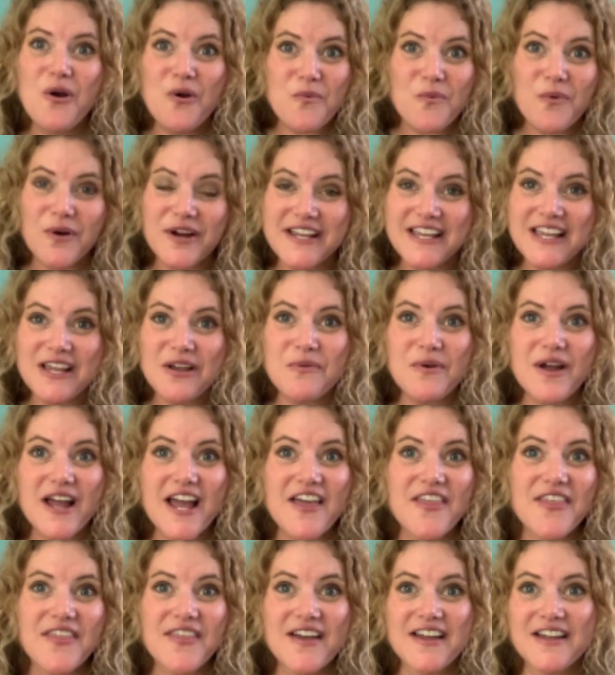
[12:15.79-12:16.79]
working
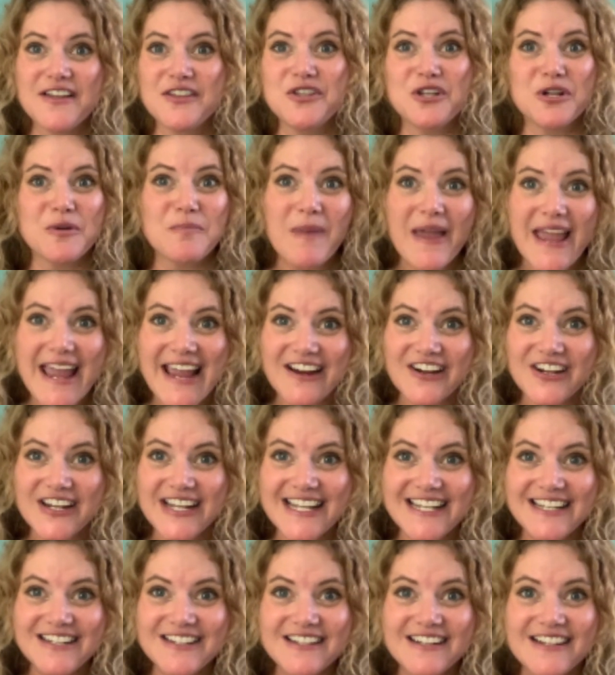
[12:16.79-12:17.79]
with your
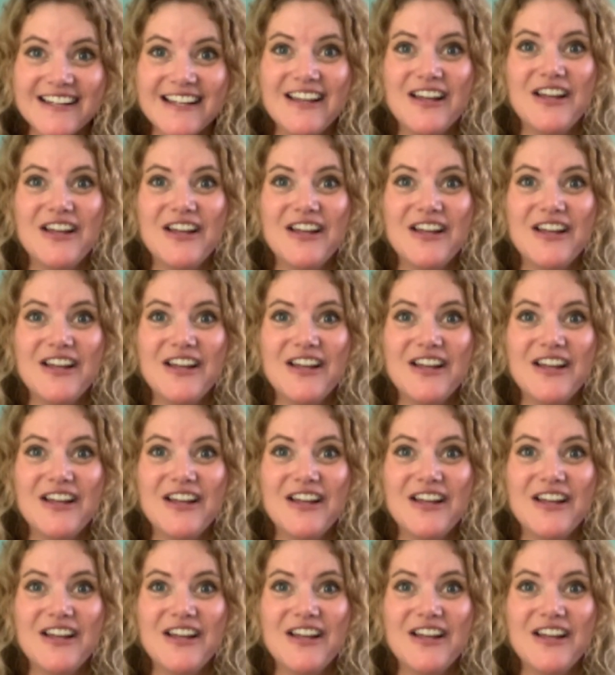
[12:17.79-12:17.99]
parent,